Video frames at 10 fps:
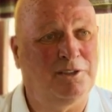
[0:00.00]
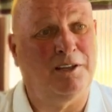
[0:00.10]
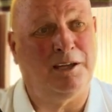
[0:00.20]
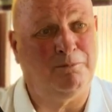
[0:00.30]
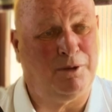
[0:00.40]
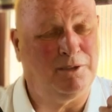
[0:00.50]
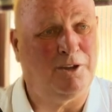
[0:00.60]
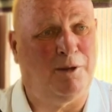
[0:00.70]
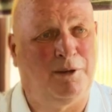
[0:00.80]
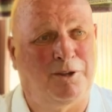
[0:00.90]
And then by the
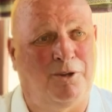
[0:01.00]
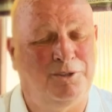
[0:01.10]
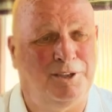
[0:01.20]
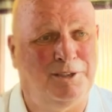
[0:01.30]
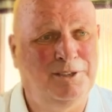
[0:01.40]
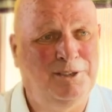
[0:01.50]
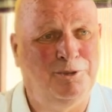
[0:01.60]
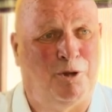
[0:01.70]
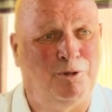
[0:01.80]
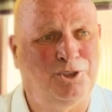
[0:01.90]
time I got to
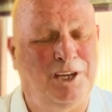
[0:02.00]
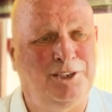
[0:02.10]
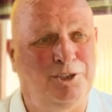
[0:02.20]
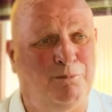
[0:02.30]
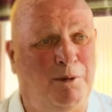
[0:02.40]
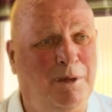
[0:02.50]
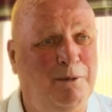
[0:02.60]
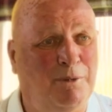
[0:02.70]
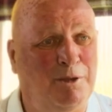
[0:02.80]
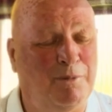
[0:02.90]
Norwich Station, my mate
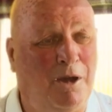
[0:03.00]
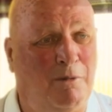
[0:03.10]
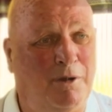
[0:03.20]
picked me up.